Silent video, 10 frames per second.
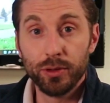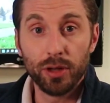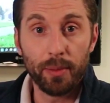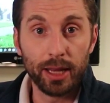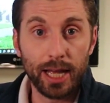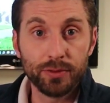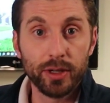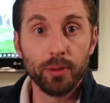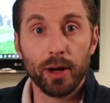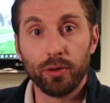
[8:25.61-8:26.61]
If you saw my last
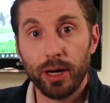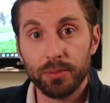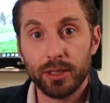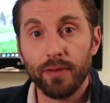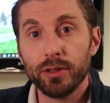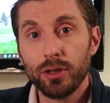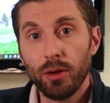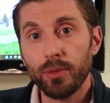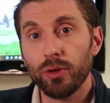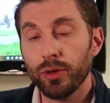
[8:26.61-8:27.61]
video about Graham Stephan's
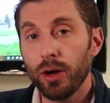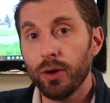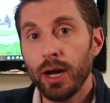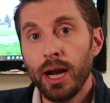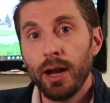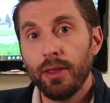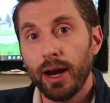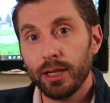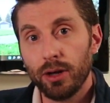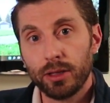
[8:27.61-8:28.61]
home, you'll note
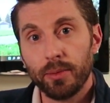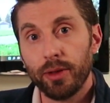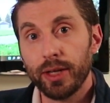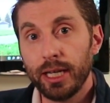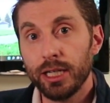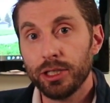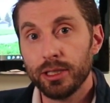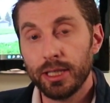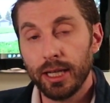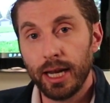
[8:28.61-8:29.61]
that I talked about the kitchen
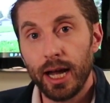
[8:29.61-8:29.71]
ceiling